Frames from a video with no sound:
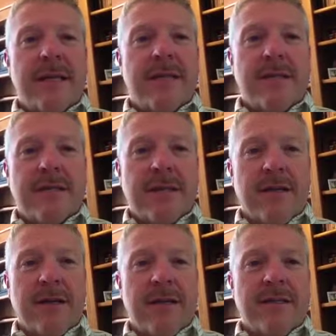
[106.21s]
the
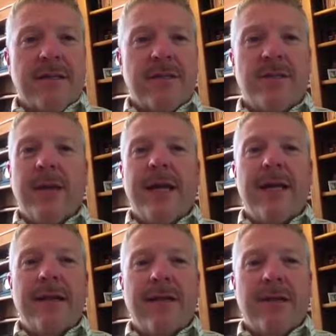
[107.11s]
seller has to do
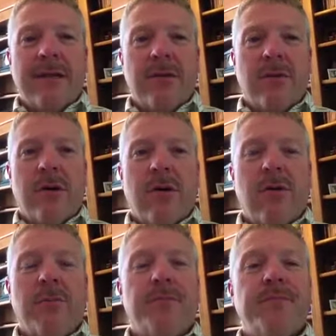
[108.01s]
anything to a
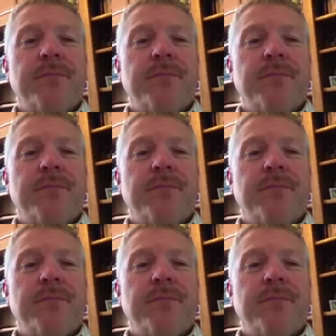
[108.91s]
home.